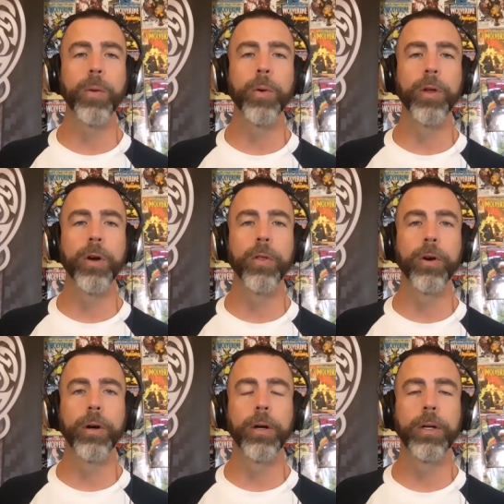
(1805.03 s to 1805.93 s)
with
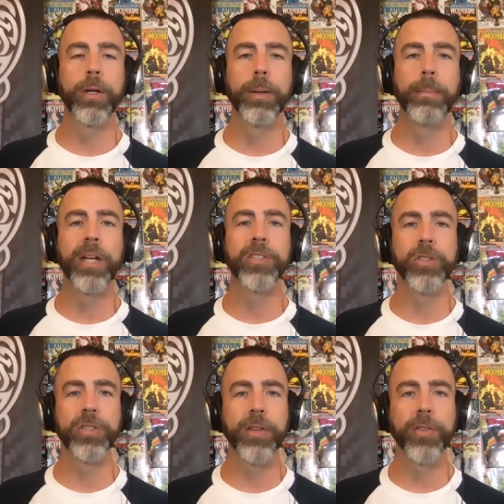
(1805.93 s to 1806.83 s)
other uh,
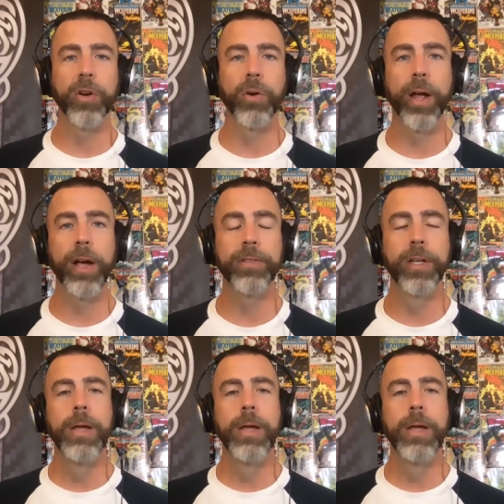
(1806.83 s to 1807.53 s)
masters at their craft,